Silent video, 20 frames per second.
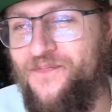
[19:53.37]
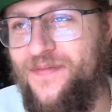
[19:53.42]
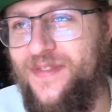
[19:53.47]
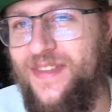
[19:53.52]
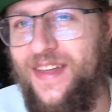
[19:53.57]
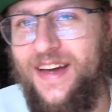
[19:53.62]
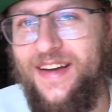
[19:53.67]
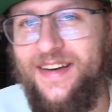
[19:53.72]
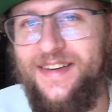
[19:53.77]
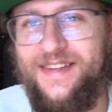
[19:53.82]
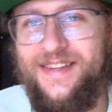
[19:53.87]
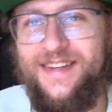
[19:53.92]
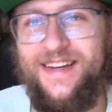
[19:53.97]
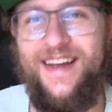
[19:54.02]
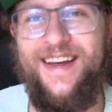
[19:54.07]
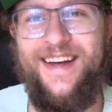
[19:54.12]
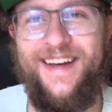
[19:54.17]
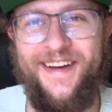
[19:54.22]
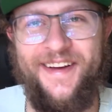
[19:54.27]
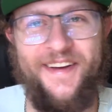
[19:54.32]

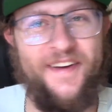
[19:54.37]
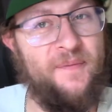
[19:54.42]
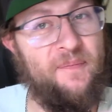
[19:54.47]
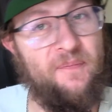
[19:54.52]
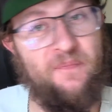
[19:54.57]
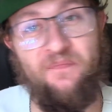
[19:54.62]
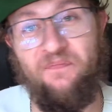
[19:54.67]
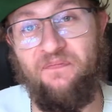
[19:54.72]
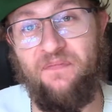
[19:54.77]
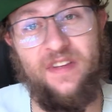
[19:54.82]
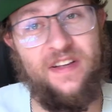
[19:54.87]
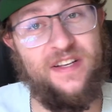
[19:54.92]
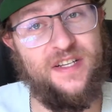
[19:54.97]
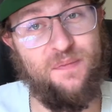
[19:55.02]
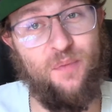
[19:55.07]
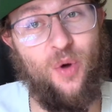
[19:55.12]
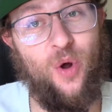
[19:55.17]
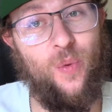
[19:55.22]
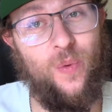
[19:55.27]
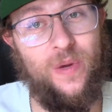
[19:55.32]
that
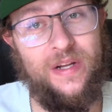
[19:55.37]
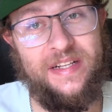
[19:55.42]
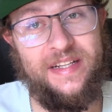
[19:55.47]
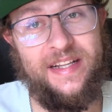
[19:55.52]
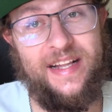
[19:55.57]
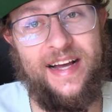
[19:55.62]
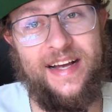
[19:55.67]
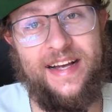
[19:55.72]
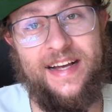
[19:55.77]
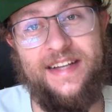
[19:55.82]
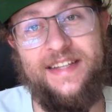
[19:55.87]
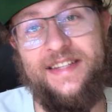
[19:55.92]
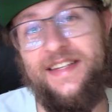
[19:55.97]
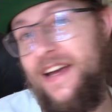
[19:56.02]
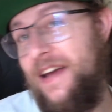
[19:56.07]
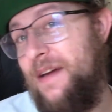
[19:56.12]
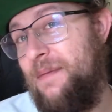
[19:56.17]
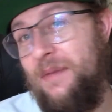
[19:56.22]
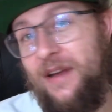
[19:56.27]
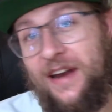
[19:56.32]
Small world, like I
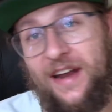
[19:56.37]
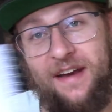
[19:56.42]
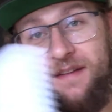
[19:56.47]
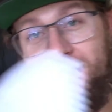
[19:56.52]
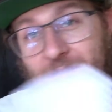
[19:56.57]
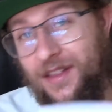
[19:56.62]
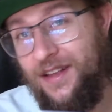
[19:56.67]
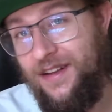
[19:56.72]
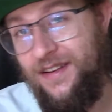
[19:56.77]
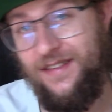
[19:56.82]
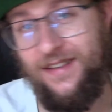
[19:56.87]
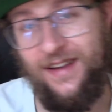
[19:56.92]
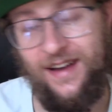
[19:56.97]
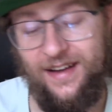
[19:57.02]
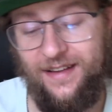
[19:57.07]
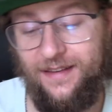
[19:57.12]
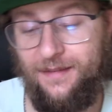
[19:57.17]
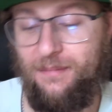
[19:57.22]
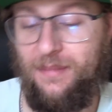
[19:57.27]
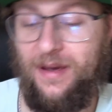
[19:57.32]
say, but everything
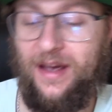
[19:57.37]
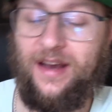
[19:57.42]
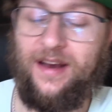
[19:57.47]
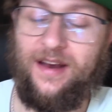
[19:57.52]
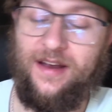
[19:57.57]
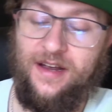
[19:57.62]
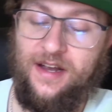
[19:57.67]
ties back.